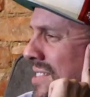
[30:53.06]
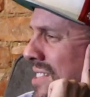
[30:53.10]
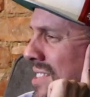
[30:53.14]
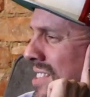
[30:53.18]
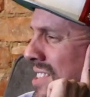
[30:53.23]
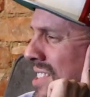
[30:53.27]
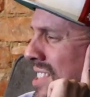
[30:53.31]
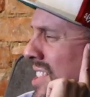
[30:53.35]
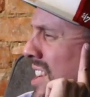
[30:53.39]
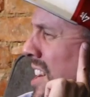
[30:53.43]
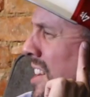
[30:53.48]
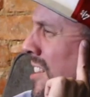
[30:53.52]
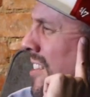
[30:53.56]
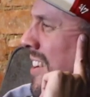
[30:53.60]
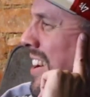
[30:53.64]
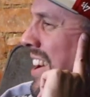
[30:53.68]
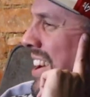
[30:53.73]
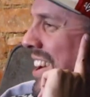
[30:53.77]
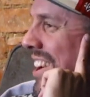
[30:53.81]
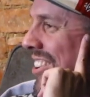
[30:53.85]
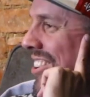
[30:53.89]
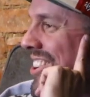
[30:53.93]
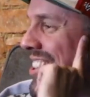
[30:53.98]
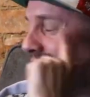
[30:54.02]
scary.
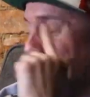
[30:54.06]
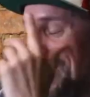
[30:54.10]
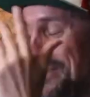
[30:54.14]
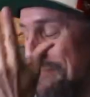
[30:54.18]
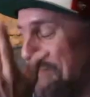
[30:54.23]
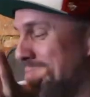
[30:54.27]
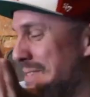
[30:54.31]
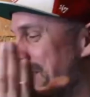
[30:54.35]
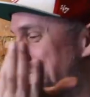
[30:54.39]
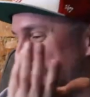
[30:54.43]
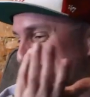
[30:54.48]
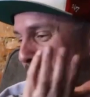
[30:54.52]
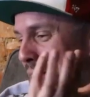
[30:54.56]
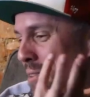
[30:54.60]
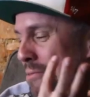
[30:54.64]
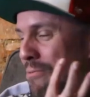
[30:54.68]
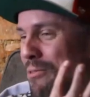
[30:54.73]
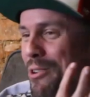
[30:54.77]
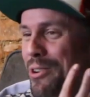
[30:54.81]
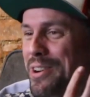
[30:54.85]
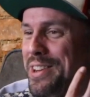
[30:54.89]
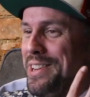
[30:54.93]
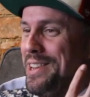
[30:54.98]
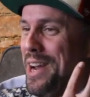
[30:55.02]
You know? Yeah. Like, it's my
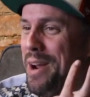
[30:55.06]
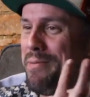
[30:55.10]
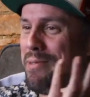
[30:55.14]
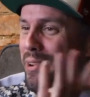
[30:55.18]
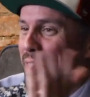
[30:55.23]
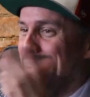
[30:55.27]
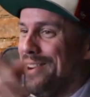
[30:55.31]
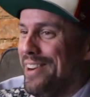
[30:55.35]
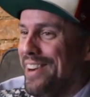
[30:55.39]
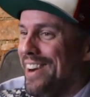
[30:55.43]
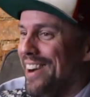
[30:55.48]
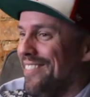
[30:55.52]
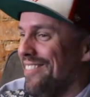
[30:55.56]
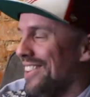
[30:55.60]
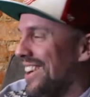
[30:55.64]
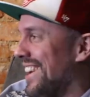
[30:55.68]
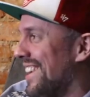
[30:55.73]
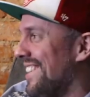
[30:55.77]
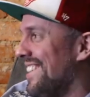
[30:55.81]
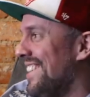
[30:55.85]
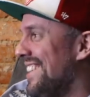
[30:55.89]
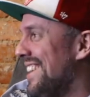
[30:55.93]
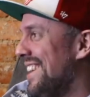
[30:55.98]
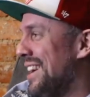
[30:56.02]
fourth time going. I'm
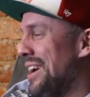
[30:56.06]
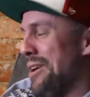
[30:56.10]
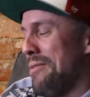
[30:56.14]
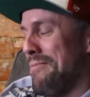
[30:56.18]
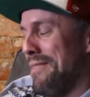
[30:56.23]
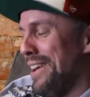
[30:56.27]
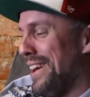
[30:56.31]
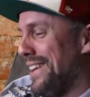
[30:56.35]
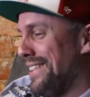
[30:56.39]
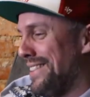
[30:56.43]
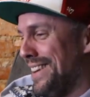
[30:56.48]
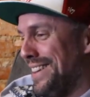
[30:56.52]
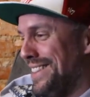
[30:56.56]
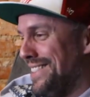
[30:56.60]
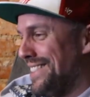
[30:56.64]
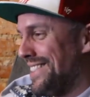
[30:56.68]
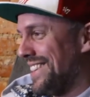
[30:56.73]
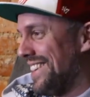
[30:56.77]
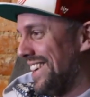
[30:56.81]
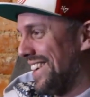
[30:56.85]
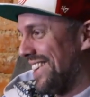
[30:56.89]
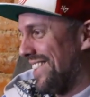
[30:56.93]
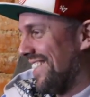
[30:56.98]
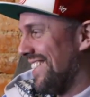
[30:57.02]
not. I'm not that
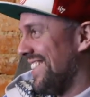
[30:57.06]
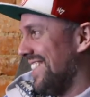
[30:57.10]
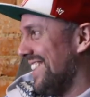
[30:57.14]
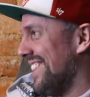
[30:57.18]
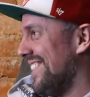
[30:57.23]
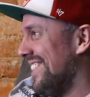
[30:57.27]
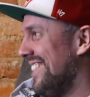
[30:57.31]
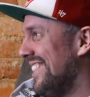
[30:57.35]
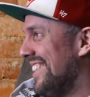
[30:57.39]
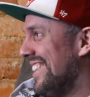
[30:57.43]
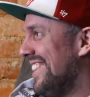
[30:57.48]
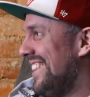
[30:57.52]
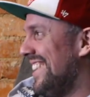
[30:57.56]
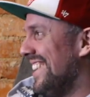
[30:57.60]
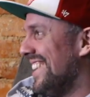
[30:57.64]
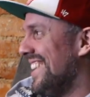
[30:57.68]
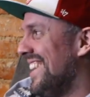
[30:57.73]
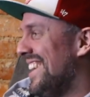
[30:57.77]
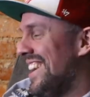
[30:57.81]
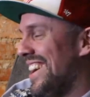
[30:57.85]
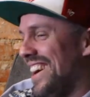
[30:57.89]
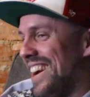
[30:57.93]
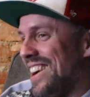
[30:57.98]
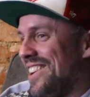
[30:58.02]
scared.
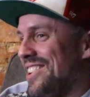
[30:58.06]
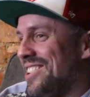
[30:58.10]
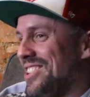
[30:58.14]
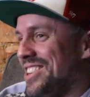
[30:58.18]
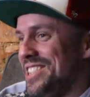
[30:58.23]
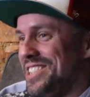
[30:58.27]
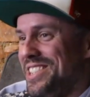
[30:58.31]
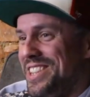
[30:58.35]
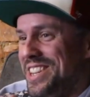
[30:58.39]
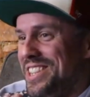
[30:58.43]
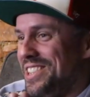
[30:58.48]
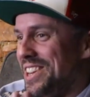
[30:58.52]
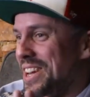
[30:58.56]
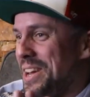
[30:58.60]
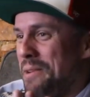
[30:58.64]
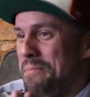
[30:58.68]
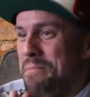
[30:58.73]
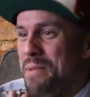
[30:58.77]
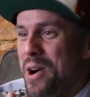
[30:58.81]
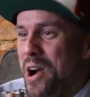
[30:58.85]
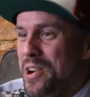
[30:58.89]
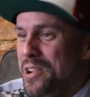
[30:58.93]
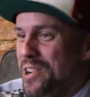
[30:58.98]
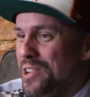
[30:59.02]
I could just as easily get
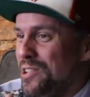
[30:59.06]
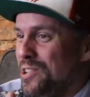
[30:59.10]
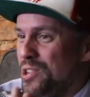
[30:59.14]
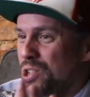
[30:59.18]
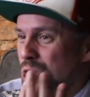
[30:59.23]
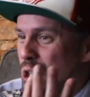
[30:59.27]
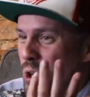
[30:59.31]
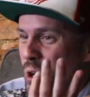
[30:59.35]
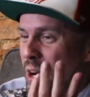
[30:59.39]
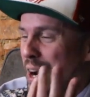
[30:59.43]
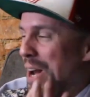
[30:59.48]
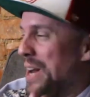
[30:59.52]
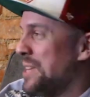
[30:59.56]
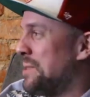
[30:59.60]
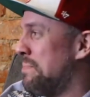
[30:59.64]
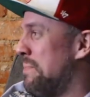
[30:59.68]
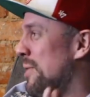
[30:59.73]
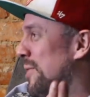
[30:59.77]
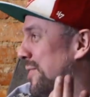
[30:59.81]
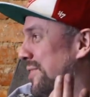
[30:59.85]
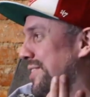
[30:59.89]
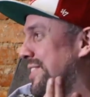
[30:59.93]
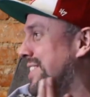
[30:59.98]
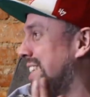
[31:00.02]
mugged in Detroit as
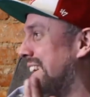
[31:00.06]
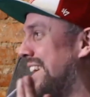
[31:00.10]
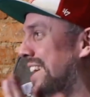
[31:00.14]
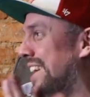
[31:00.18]
Bogota.